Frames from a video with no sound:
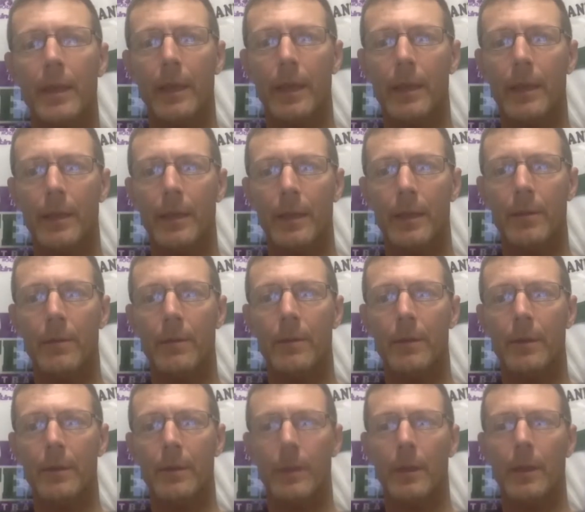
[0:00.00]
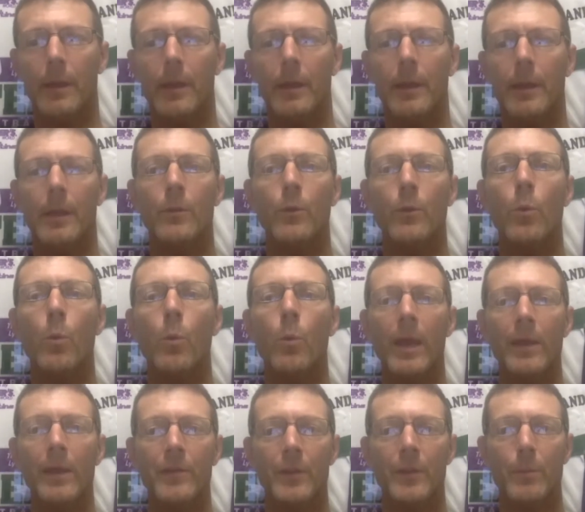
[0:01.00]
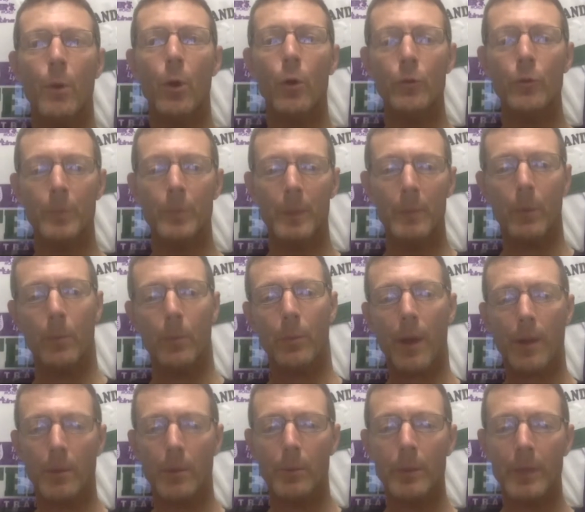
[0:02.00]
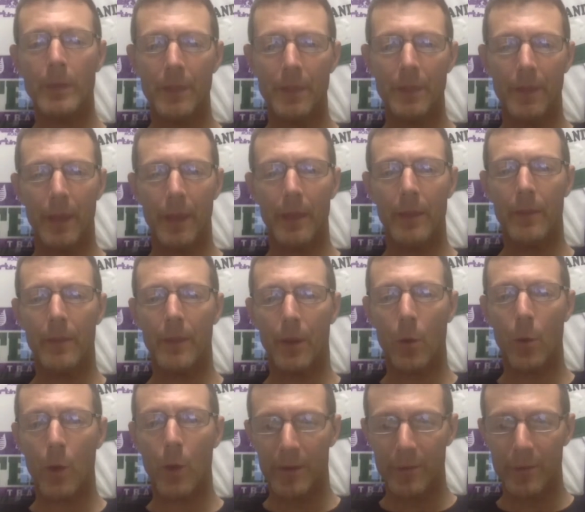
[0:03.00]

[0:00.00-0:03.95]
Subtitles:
in the ways that most people probably think, they're quite